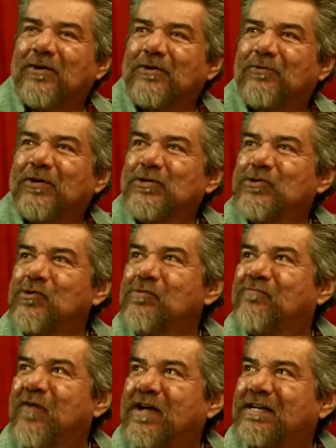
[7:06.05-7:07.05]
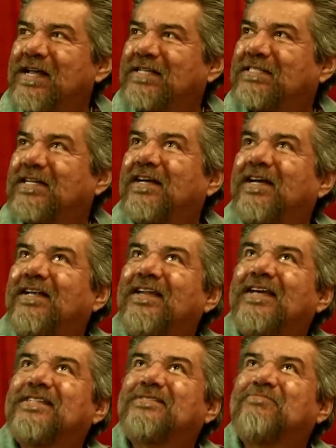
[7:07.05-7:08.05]
What are you doing fucking next
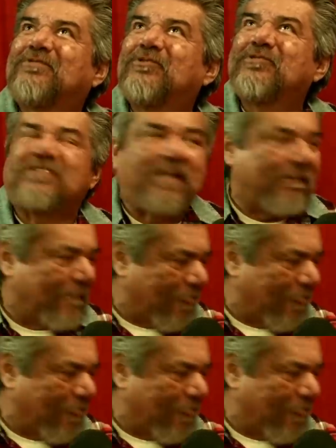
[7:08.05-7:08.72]
Tuesday?